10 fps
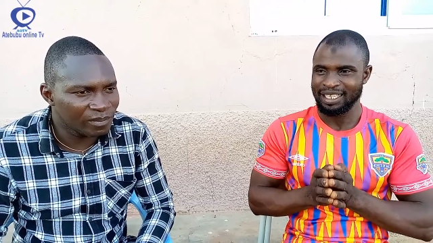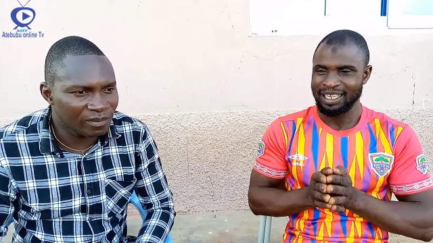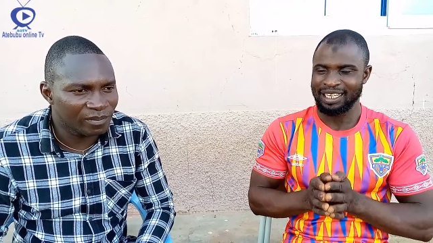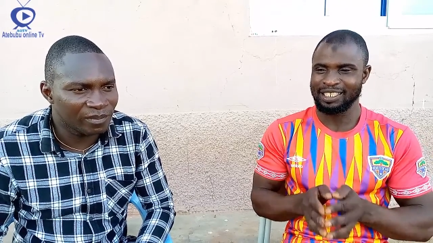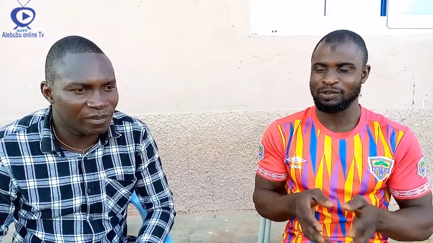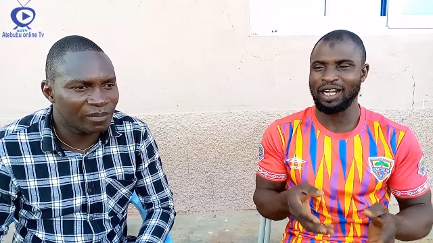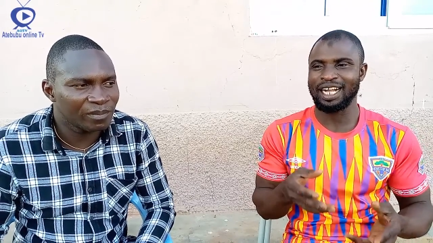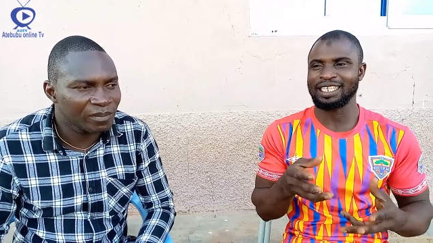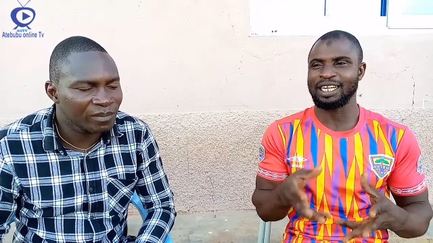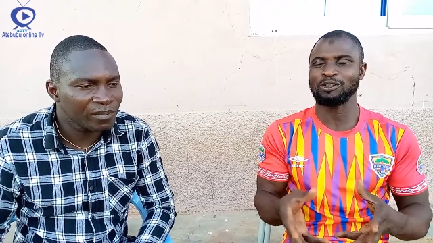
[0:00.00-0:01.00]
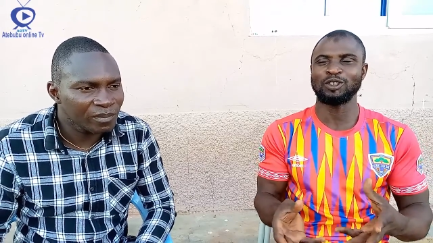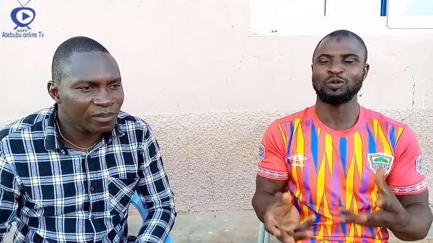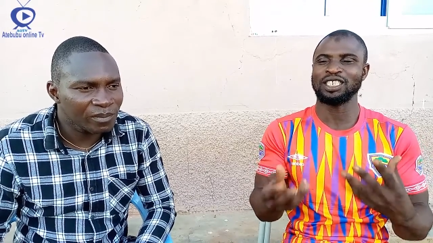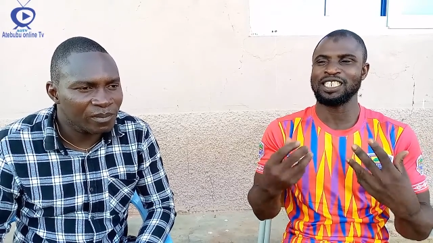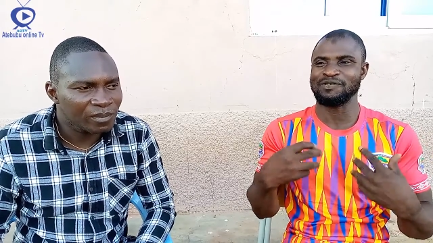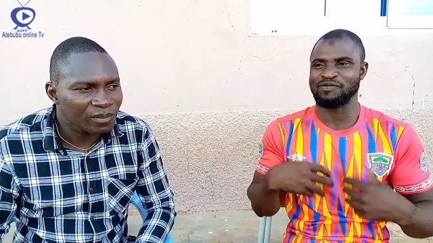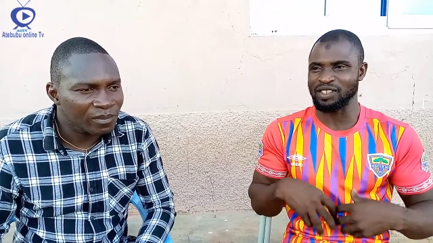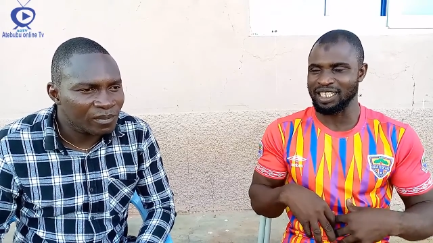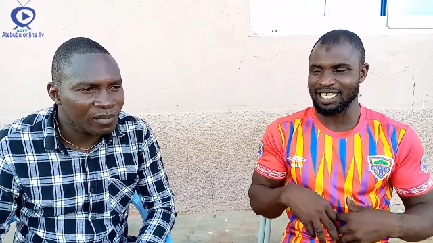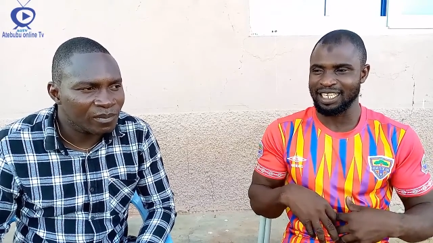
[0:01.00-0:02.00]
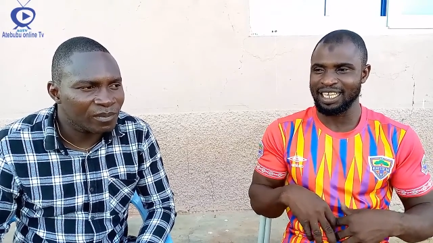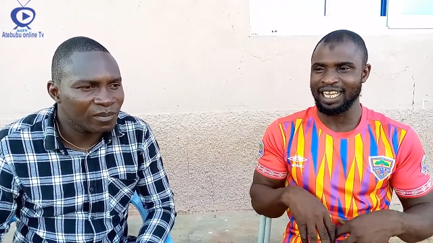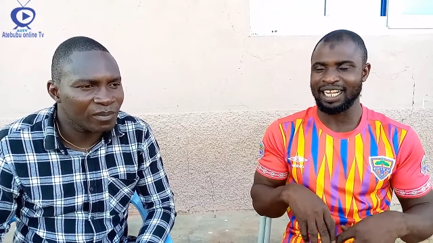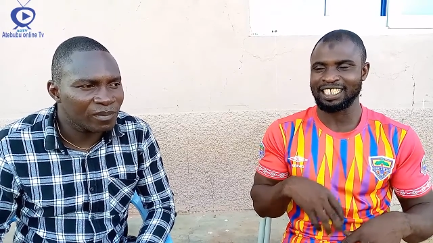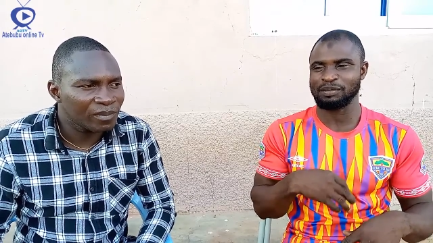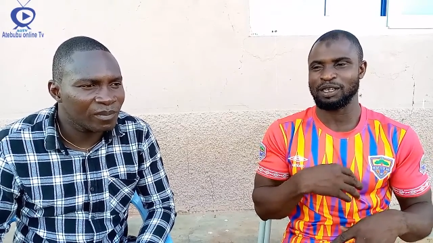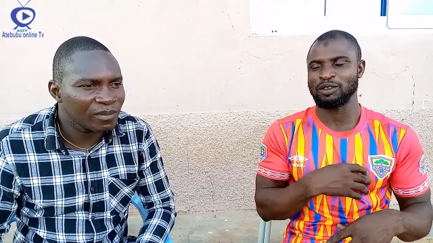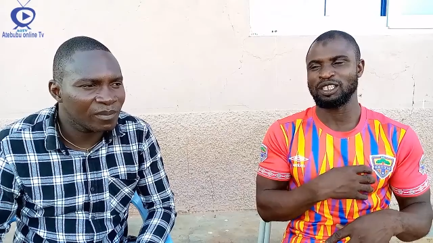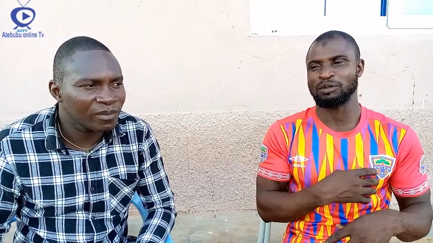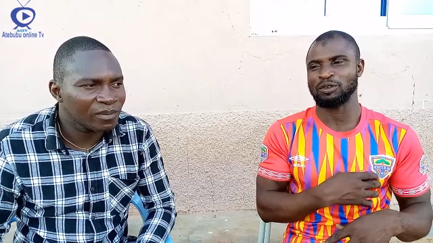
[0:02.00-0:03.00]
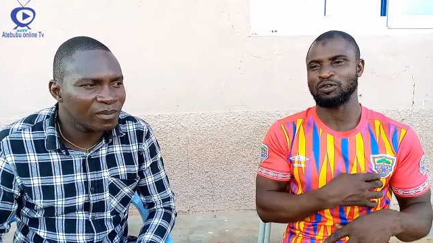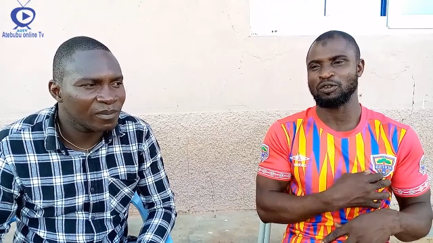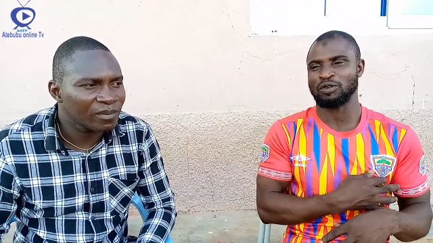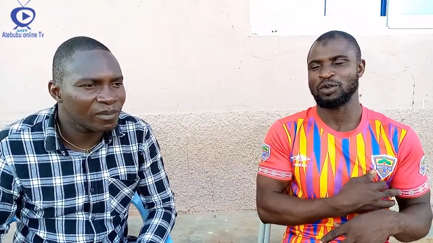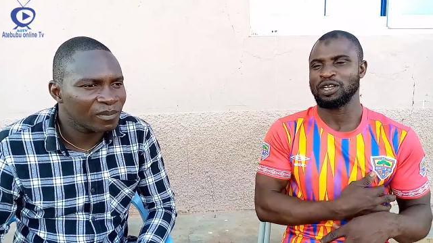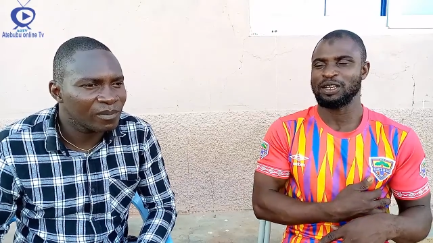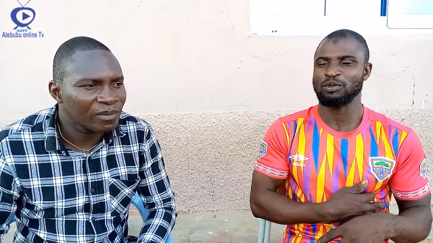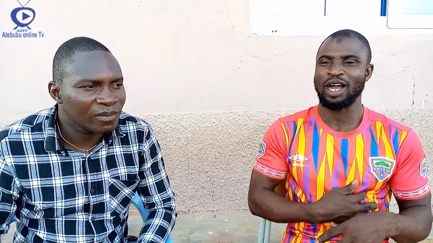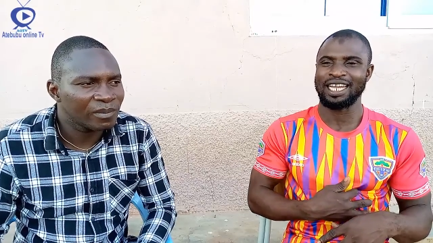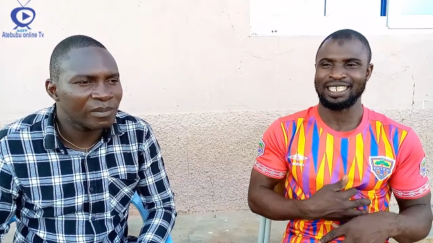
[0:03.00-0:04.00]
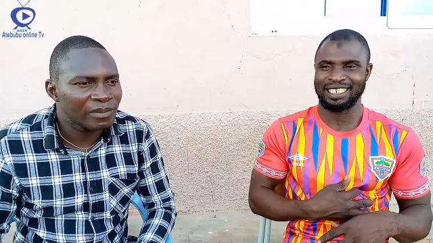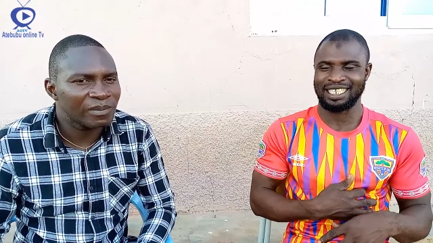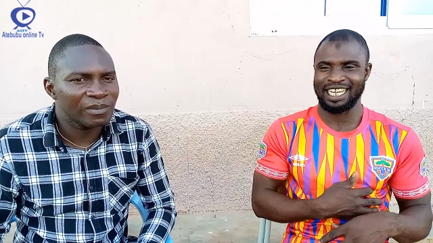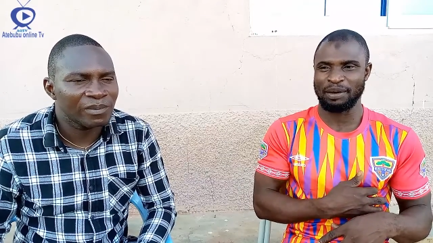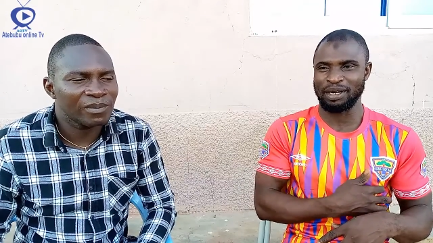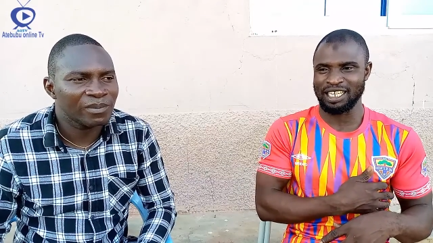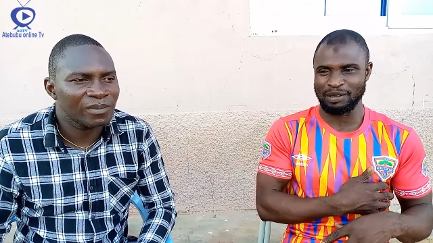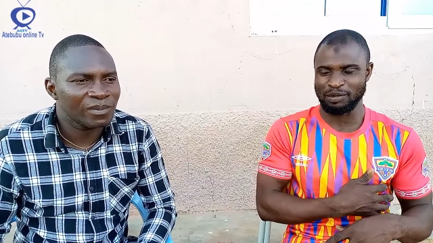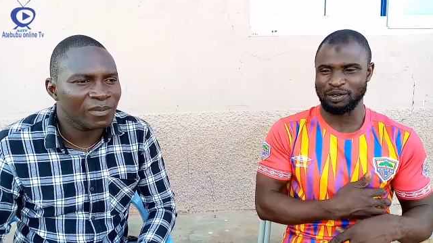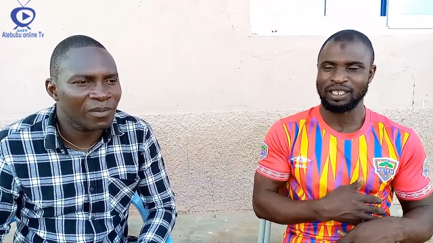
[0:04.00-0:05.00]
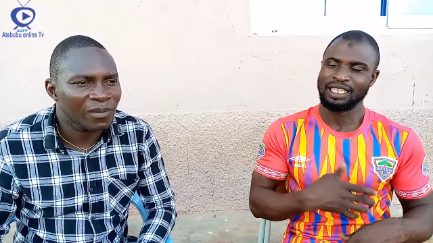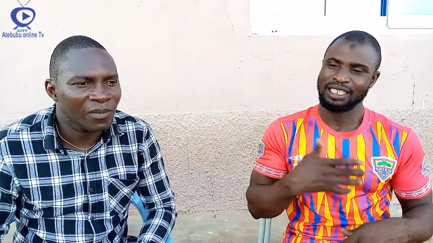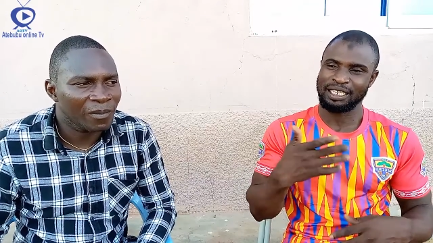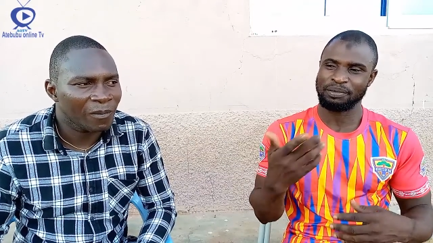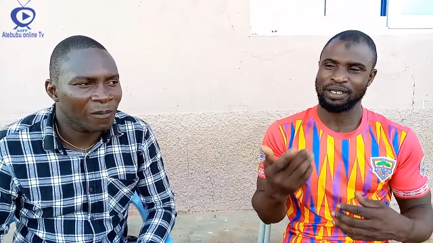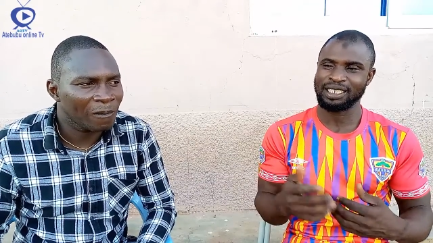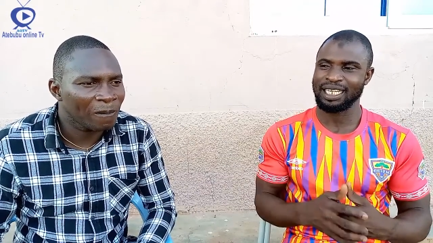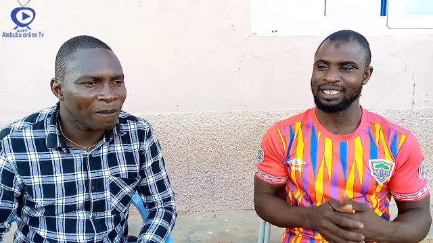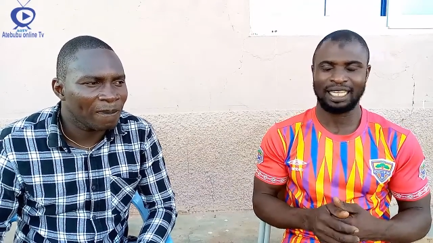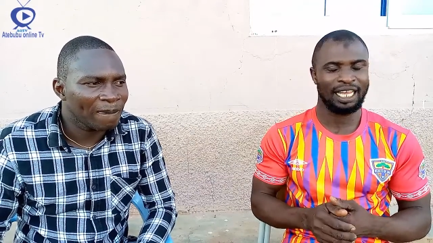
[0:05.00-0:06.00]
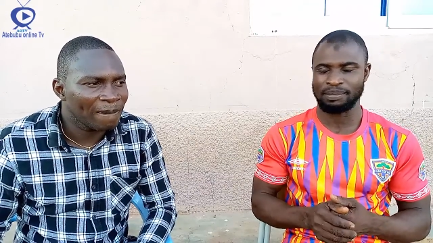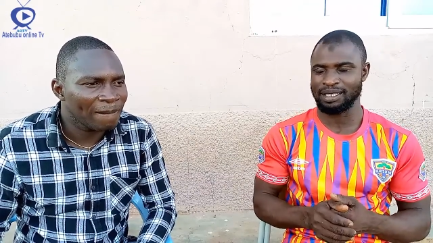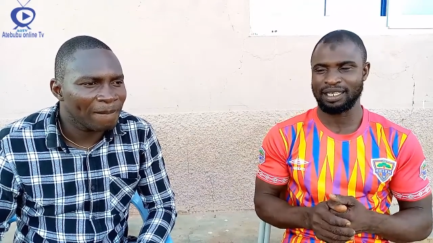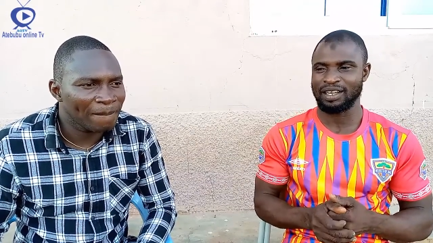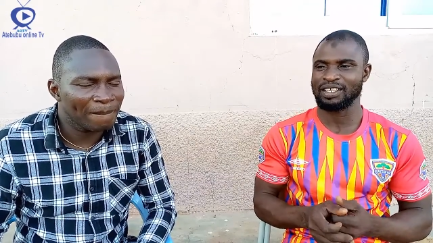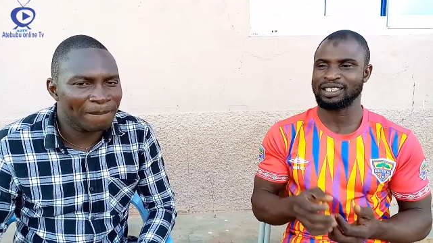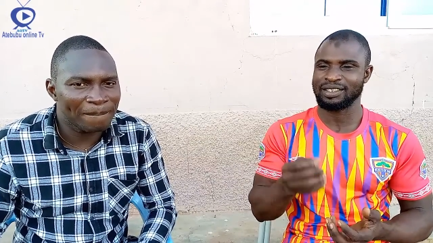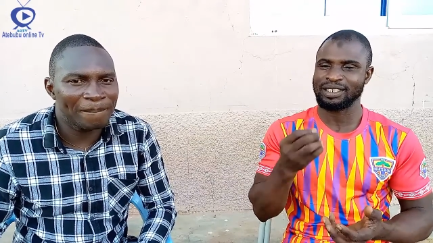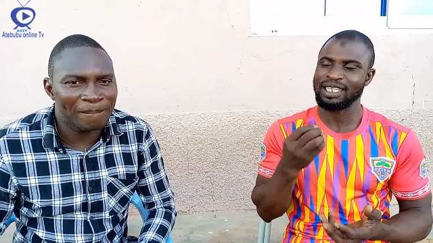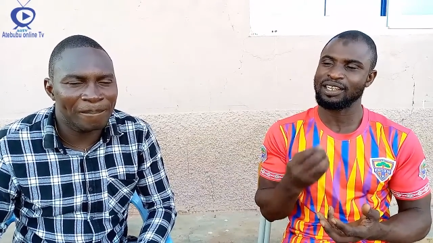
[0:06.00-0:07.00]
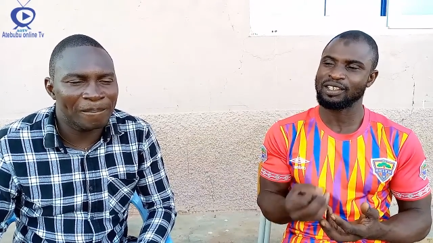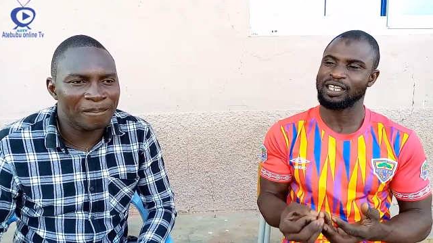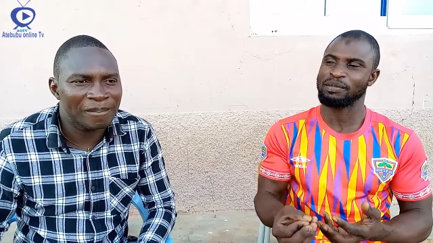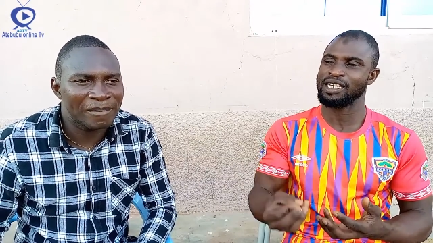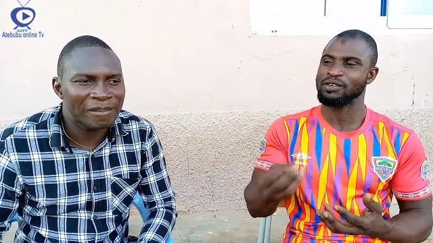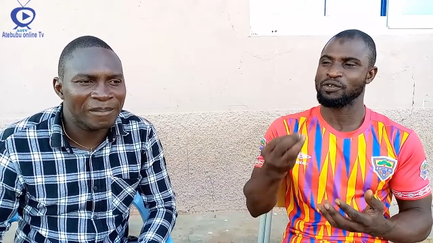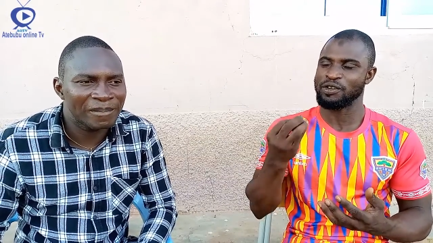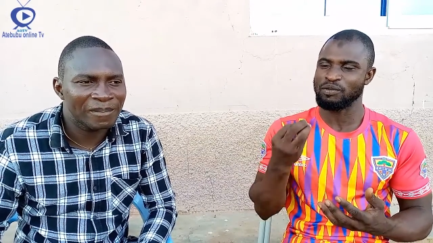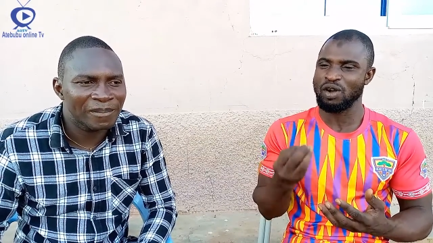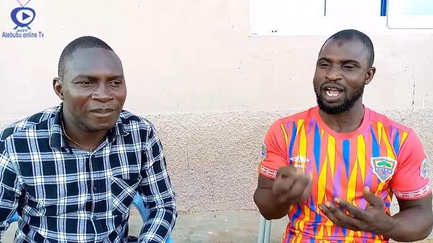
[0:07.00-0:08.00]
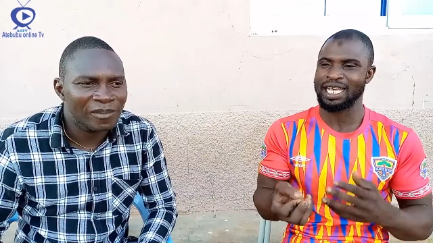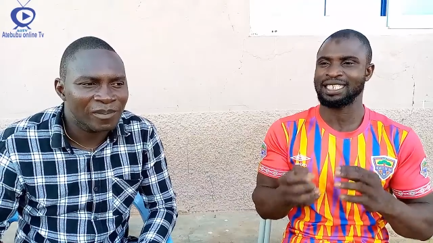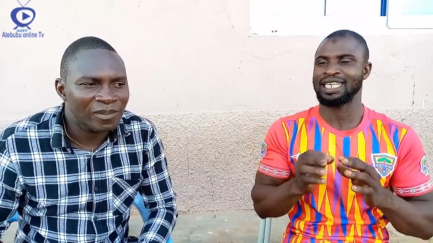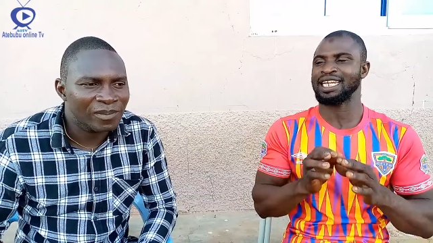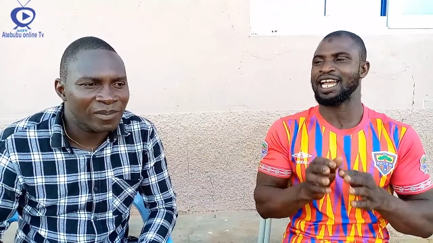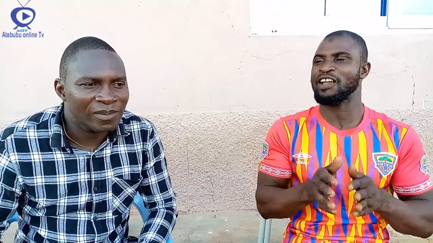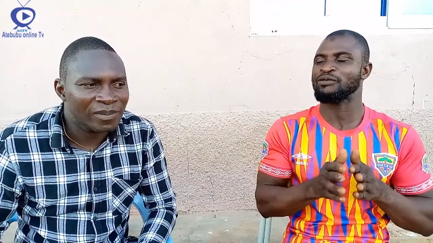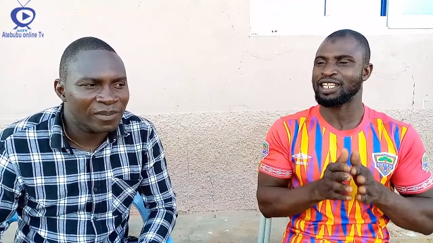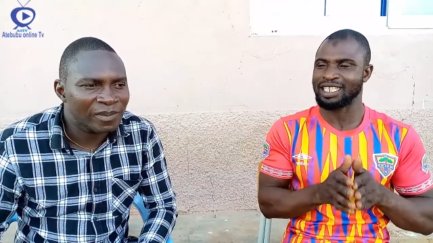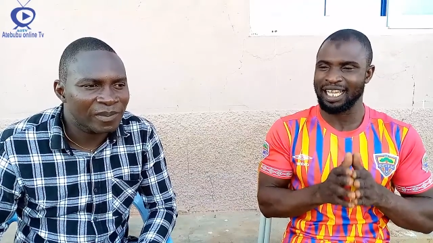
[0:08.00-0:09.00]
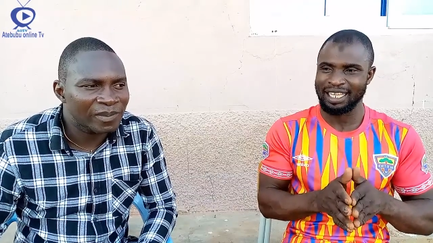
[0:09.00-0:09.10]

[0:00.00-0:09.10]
Speaker 1: And one cast I would to me any fee and Cassima who's a menoful, the more day about them, their breast cancer that be until Sir Doctor Bay, if you more a sender a fatter,